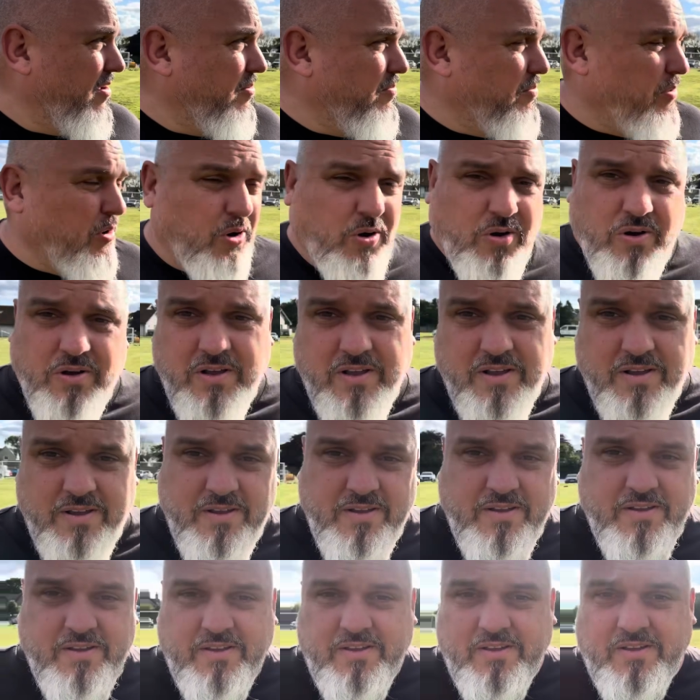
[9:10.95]
but
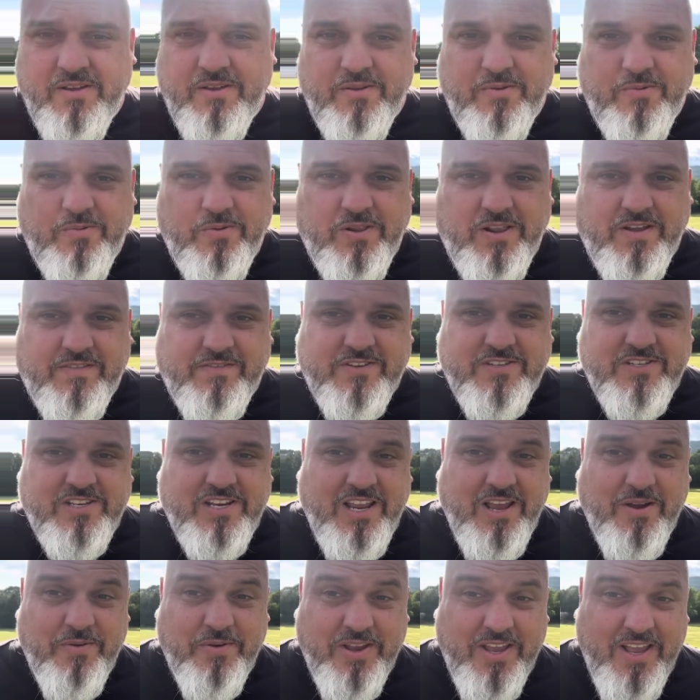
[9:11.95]
we'll have to see
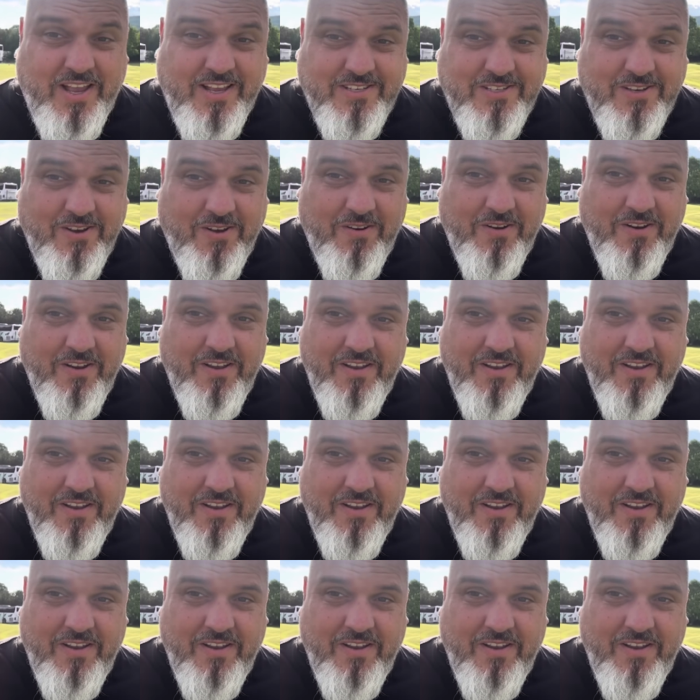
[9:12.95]
how he gets on.